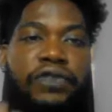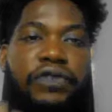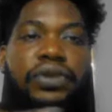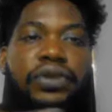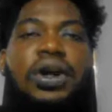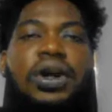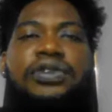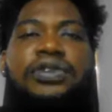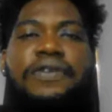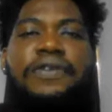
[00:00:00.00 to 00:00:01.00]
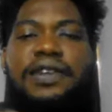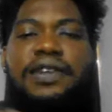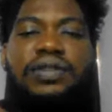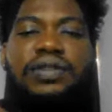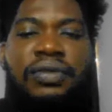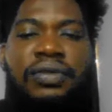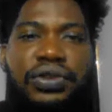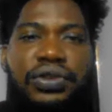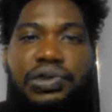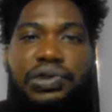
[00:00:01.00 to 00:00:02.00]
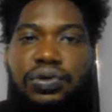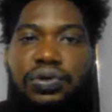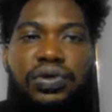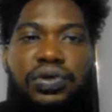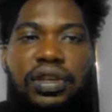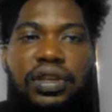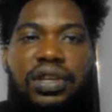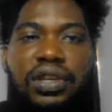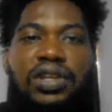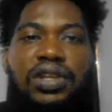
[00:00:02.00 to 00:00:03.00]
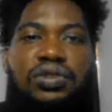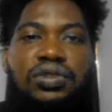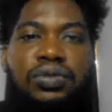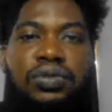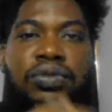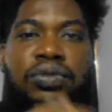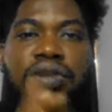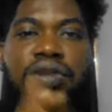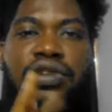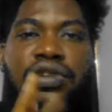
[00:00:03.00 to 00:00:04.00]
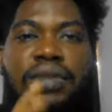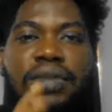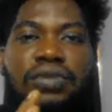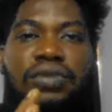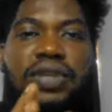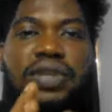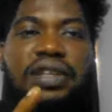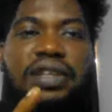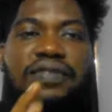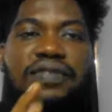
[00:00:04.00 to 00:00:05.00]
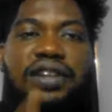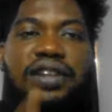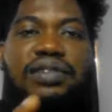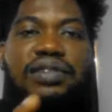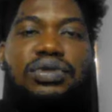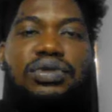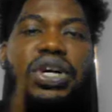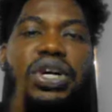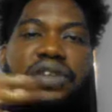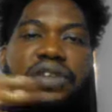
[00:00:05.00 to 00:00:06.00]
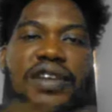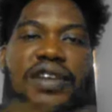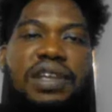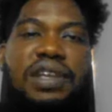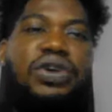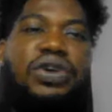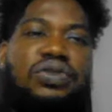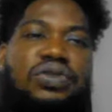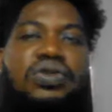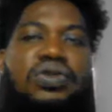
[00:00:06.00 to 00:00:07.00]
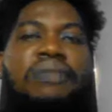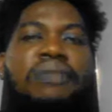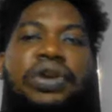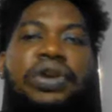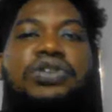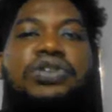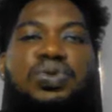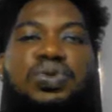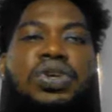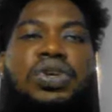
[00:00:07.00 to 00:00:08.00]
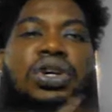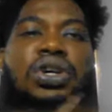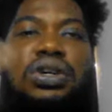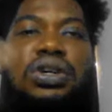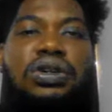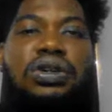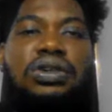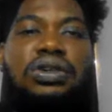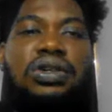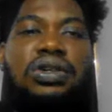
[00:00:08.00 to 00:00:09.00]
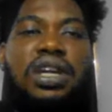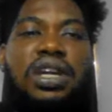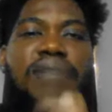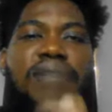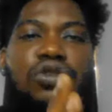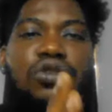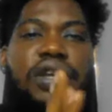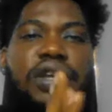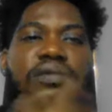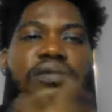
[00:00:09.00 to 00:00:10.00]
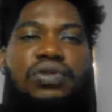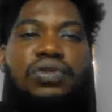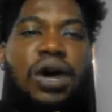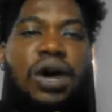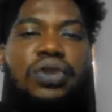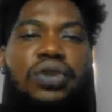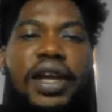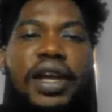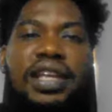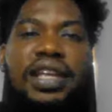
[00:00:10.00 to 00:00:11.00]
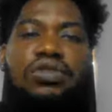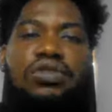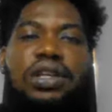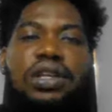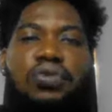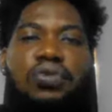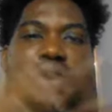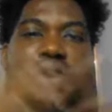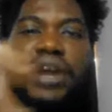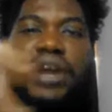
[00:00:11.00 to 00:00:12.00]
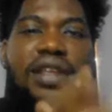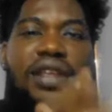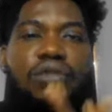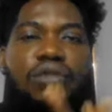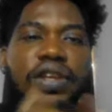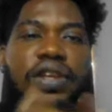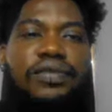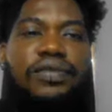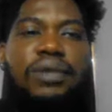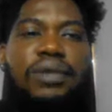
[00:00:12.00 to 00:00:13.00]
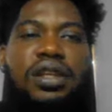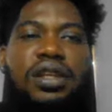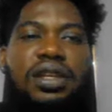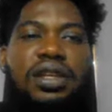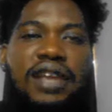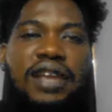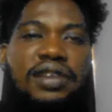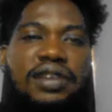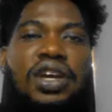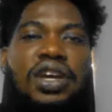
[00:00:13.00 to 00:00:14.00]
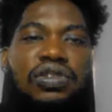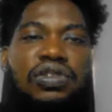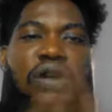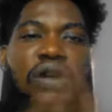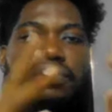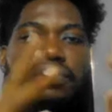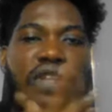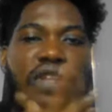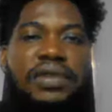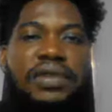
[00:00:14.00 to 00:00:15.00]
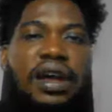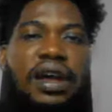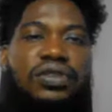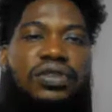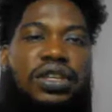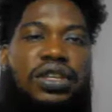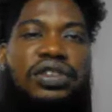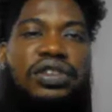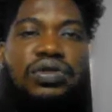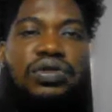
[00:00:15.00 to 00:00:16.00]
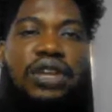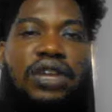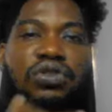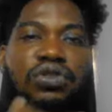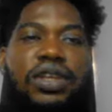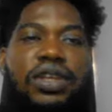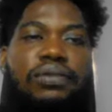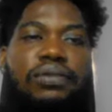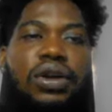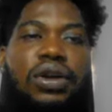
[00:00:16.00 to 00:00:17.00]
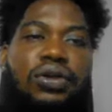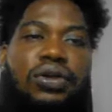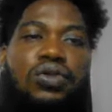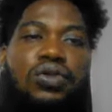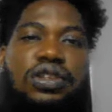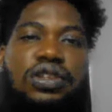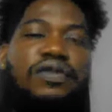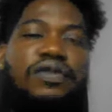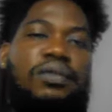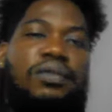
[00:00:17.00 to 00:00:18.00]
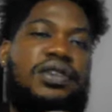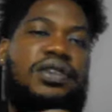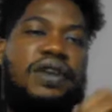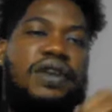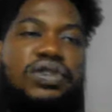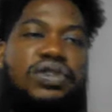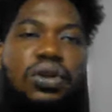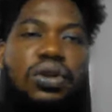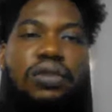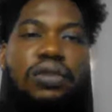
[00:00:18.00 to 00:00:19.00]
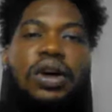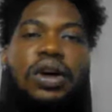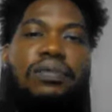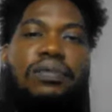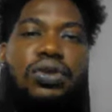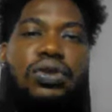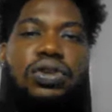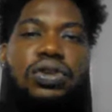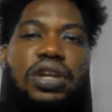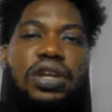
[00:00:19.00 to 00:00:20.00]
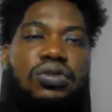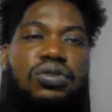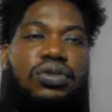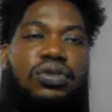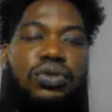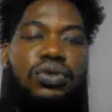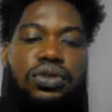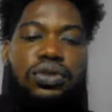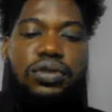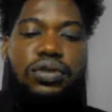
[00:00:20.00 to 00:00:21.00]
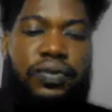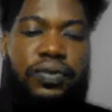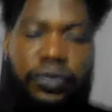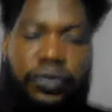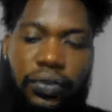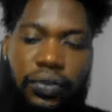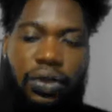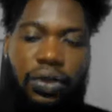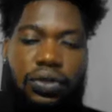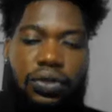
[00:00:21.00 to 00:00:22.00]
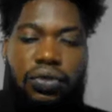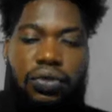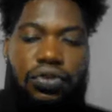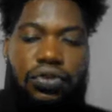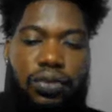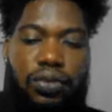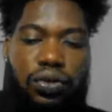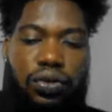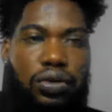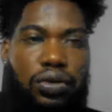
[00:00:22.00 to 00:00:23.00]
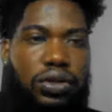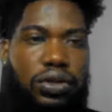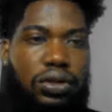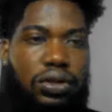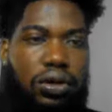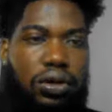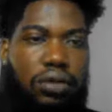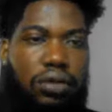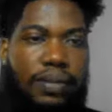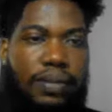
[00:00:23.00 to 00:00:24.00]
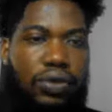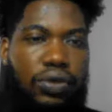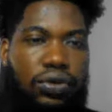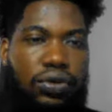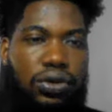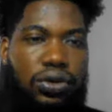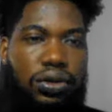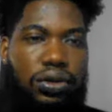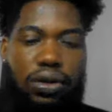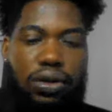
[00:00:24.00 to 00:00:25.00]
video. So the first thing I'm going to do in order to build an e-commerce website is very simple. The first thing I'm going to do, I'm going to get my domain name. So how do I get that domain name? Where do I get that domain name from? And that is it. So most times I suggest you get your domain name on your hosting from a service called Bluehost. Let's go to Bluehost. So go to Bluehost or Bluehost.